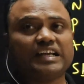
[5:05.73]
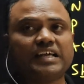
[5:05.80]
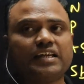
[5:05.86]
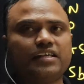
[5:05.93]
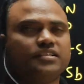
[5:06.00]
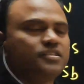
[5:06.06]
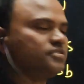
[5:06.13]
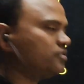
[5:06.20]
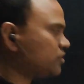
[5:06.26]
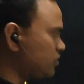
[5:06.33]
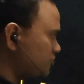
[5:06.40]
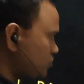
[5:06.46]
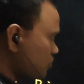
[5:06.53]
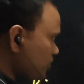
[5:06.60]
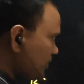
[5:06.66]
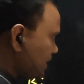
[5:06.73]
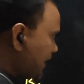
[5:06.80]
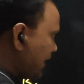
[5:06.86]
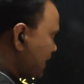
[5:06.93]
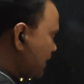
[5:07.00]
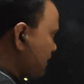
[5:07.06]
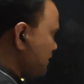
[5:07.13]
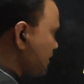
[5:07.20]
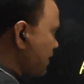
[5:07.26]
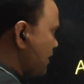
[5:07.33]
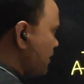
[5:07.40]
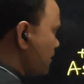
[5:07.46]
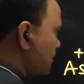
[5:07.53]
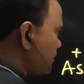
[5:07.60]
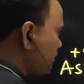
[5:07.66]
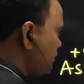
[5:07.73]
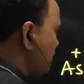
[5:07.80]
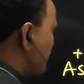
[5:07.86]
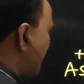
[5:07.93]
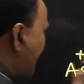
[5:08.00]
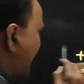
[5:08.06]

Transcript: decreases, so greater than